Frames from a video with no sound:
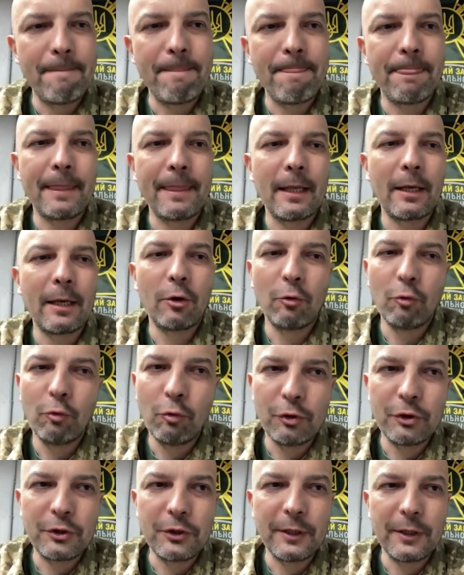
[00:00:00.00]
mm,
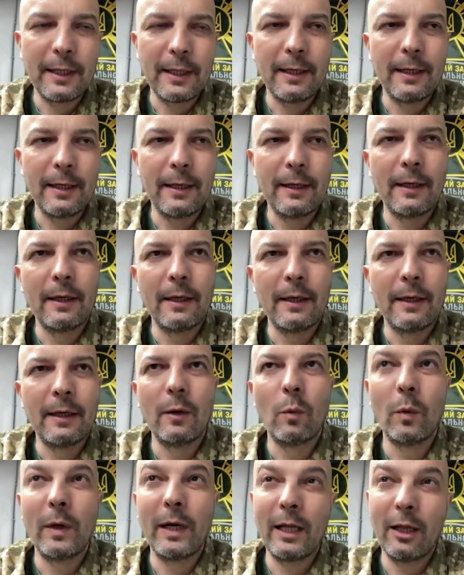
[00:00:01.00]
good,
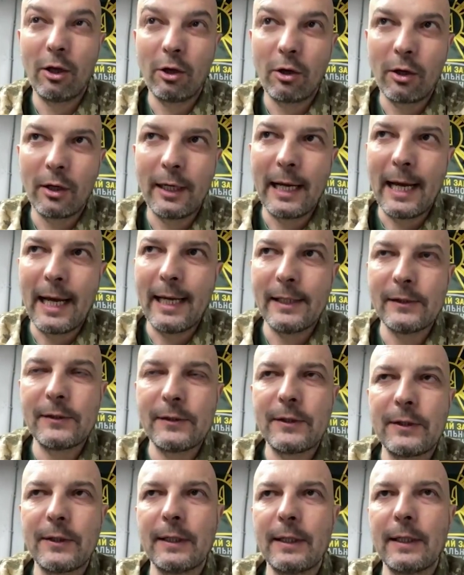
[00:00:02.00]
uh, well
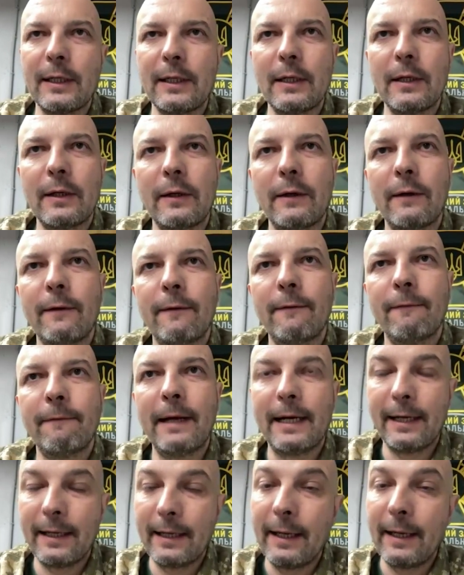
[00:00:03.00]
organized, uh,
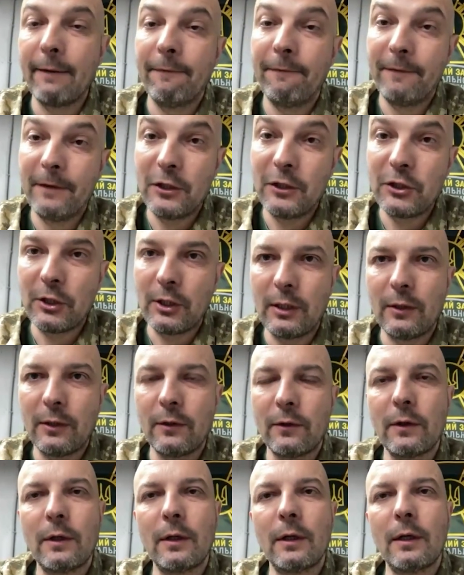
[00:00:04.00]
very efficient
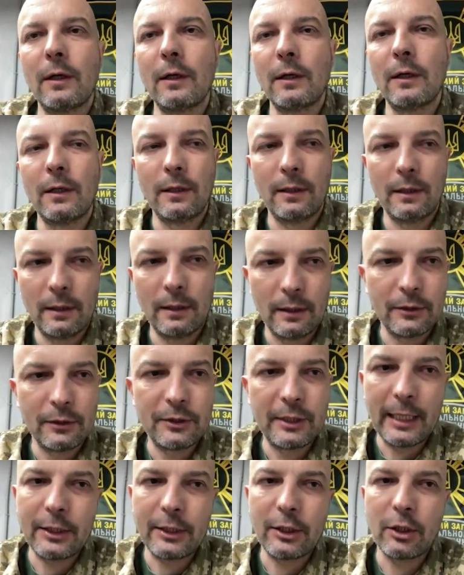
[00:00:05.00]
uh,
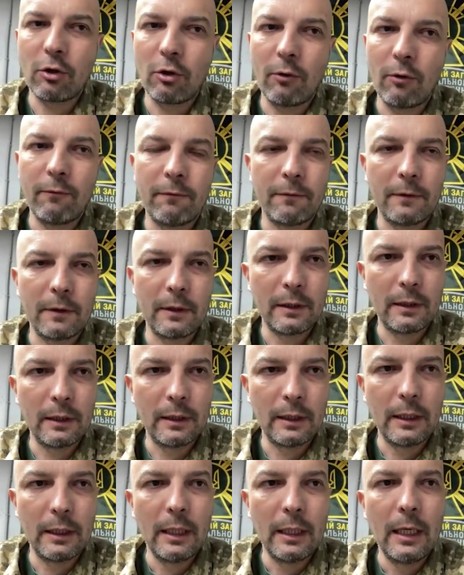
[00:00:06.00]
tactic of
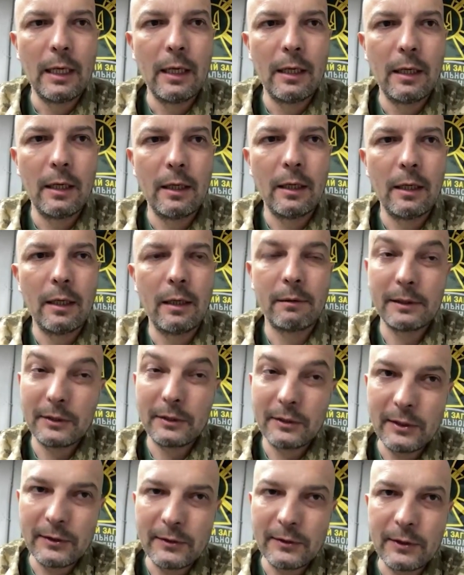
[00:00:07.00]
uh,
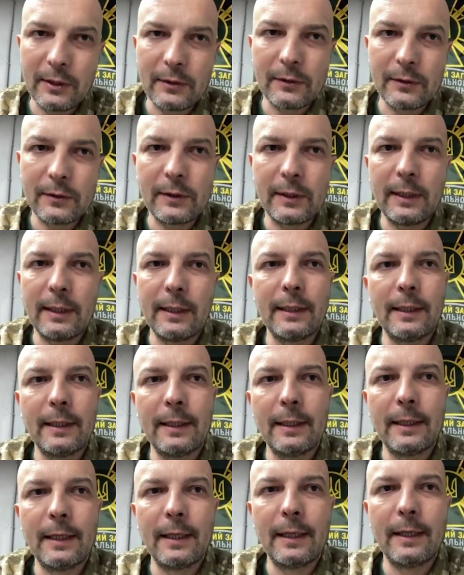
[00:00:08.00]
resistance.
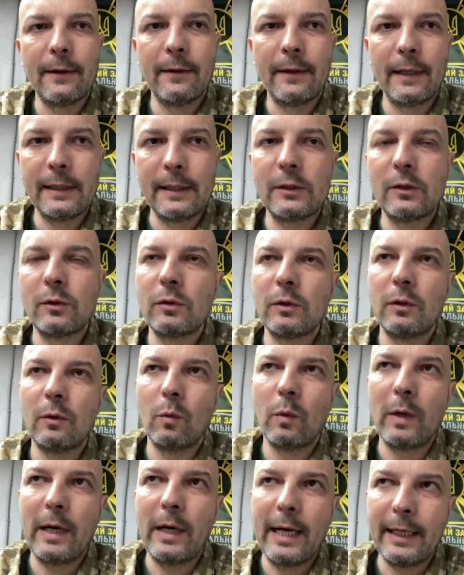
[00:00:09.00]
Uh, that's
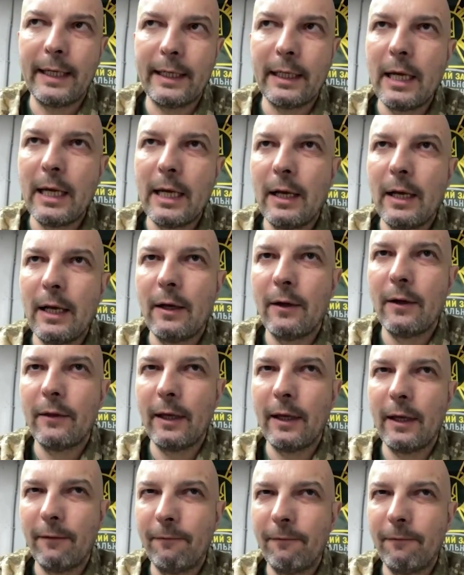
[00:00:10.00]
why
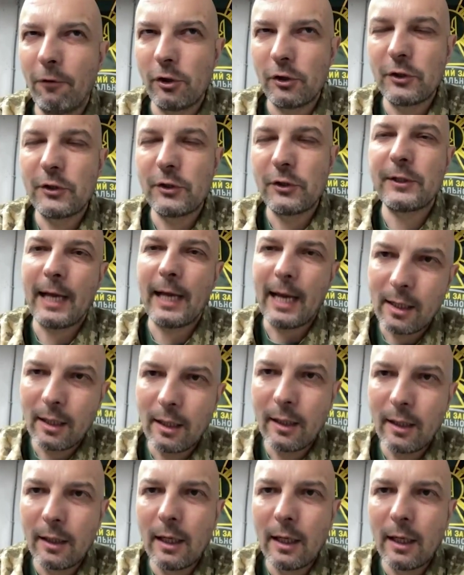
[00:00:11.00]
they first attack